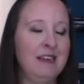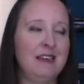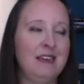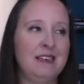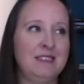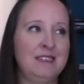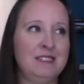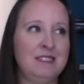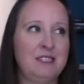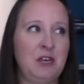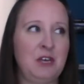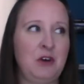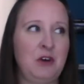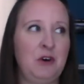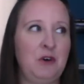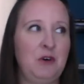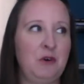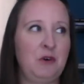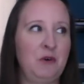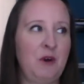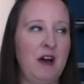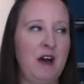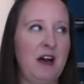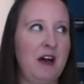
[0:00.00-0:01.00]

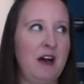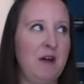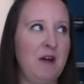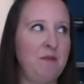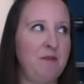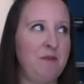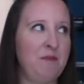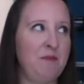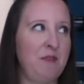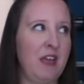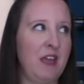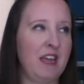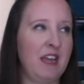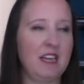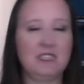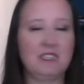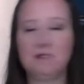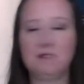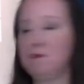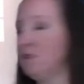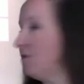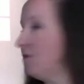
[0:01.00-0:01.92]
So I got some new